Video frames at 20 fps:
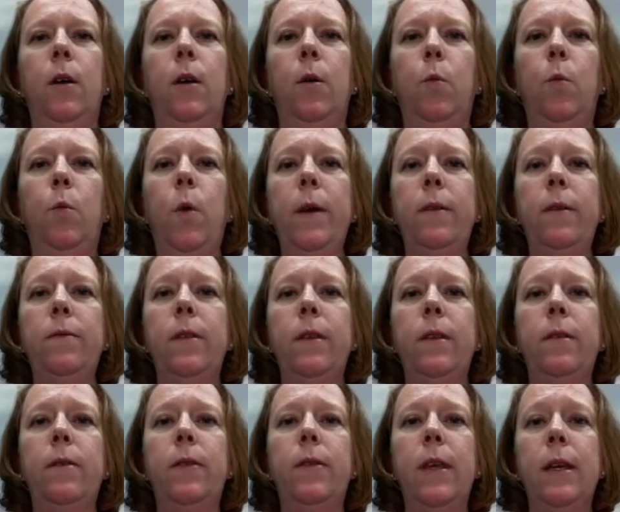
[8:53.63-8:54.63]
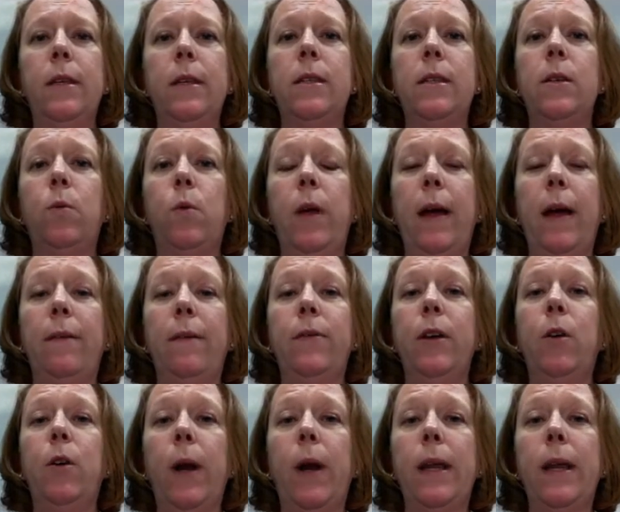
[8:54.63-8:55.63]
One of the things that will have the
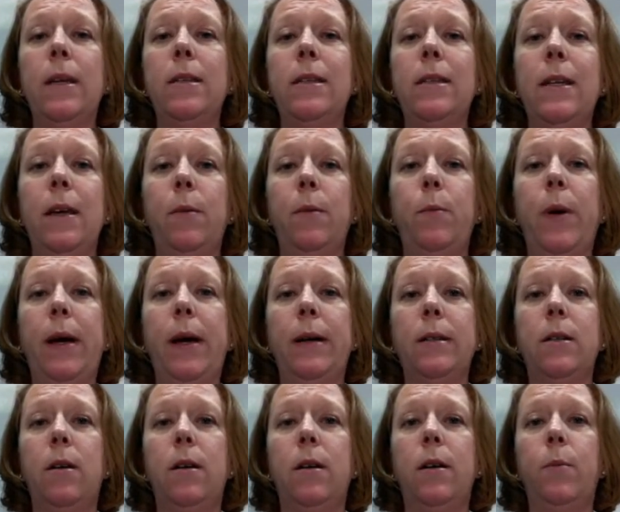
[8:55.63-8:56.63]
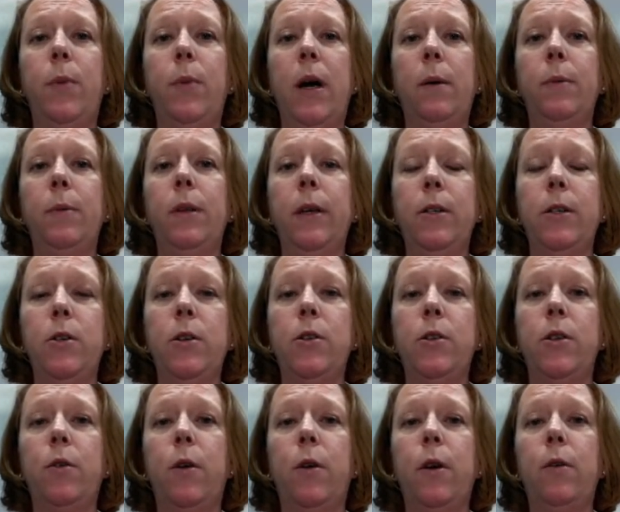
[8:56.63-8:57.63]
greatest impact on a
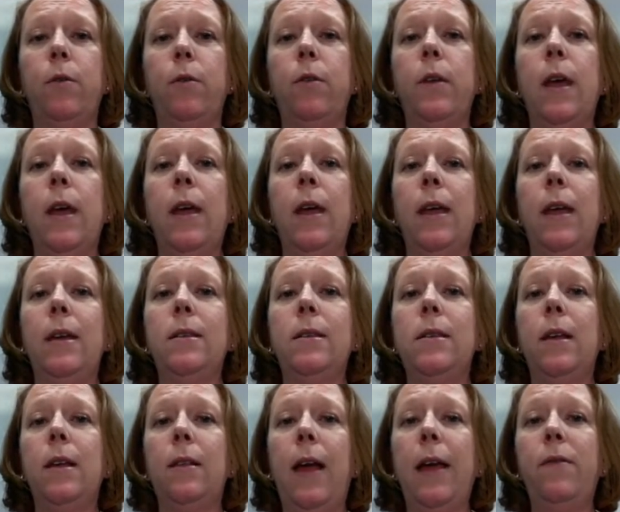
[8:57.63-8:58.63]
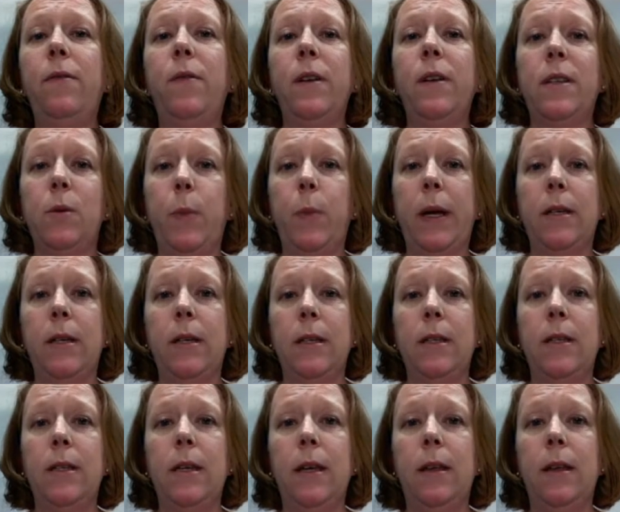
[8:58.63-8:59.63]
population's growth is the life
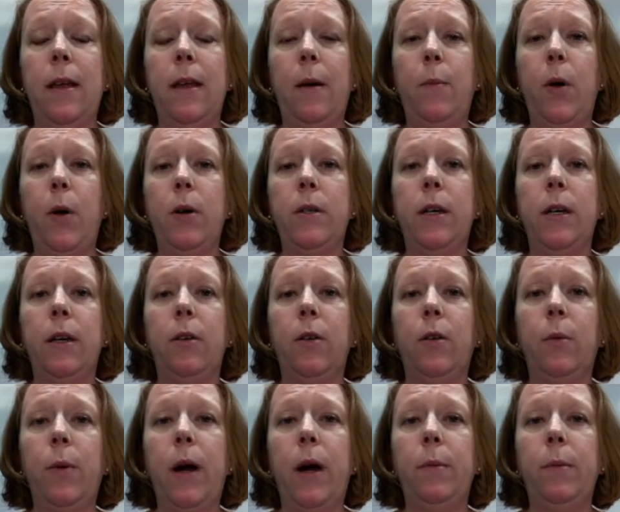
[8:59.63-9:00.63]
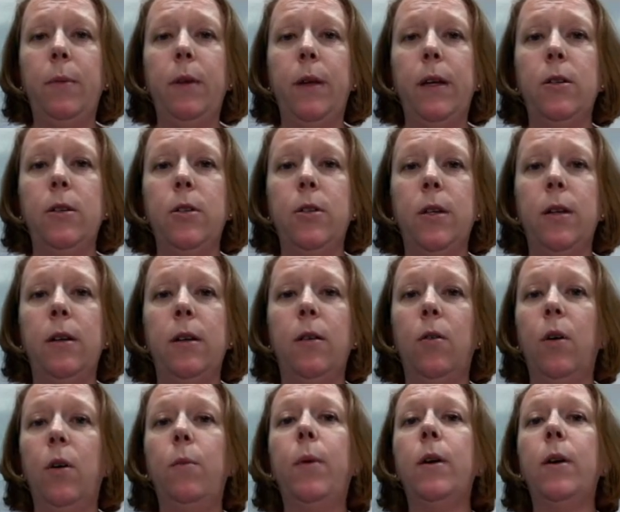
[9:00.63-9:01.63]
expectancy in that particular population
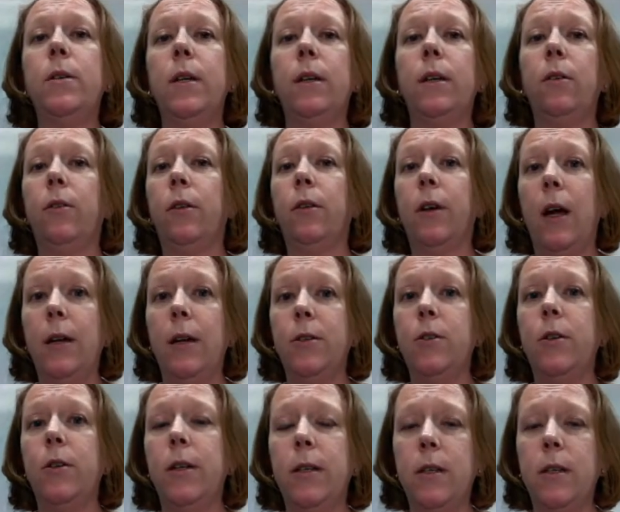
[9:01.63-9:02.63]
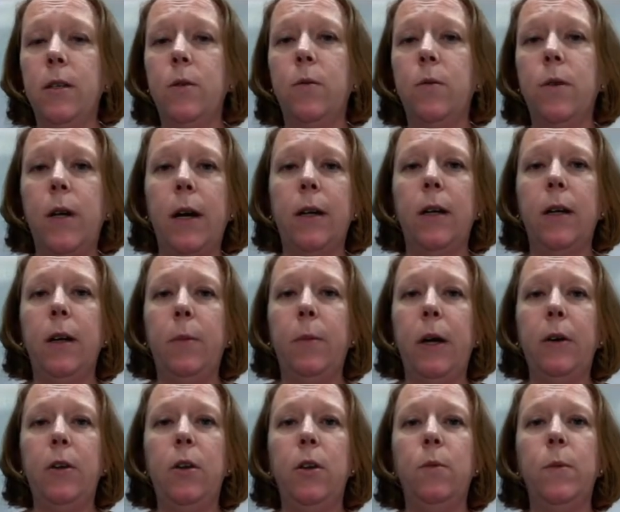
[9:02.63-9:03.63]
or a particular country, since we're talking
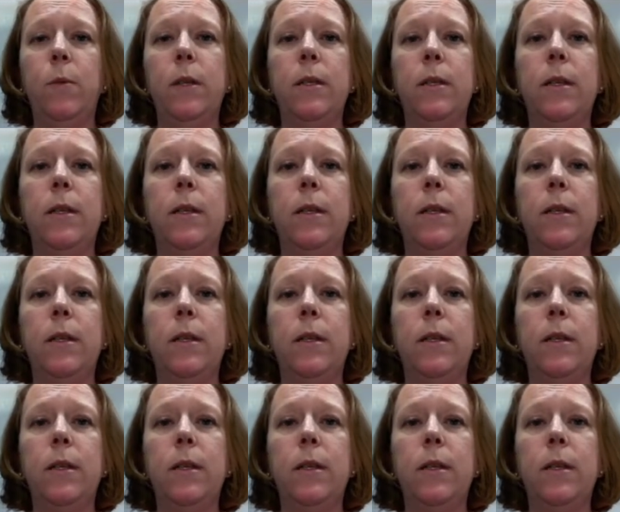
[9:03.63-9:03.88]
about humans